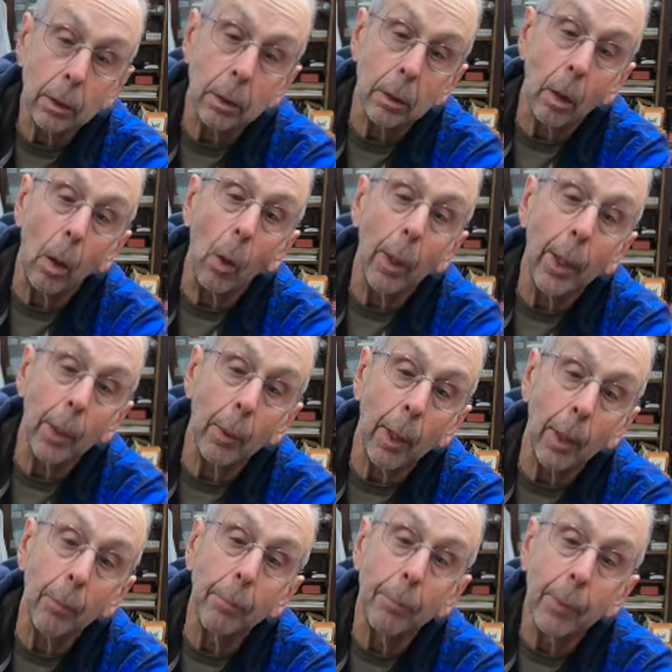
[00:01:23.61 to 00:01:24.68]
So
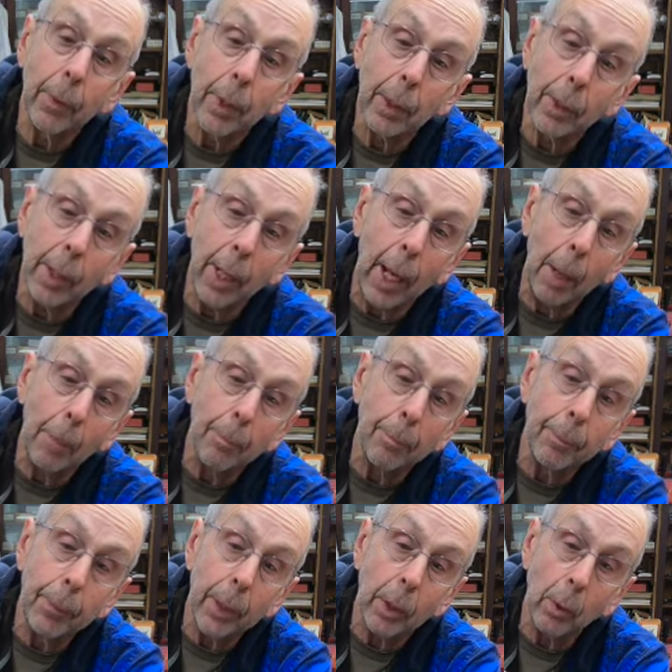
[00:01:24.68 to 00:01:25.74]
anyway, this tap
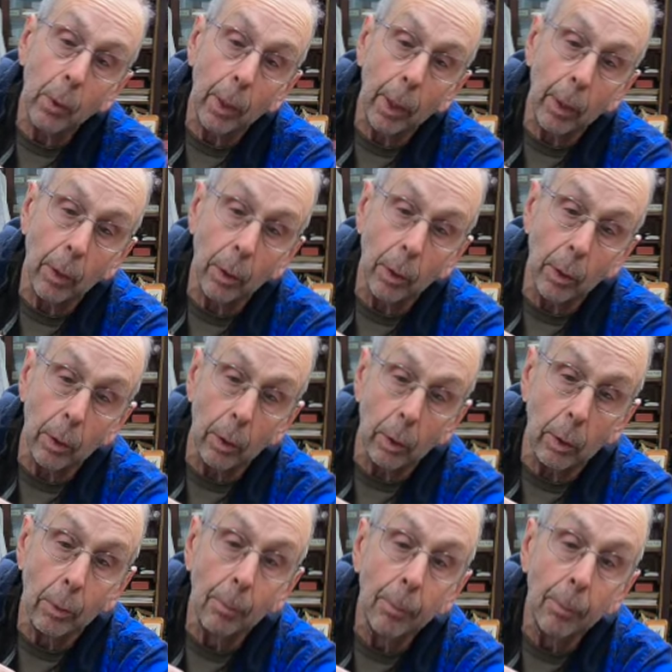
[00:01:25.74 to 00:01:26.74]
is what I used to use.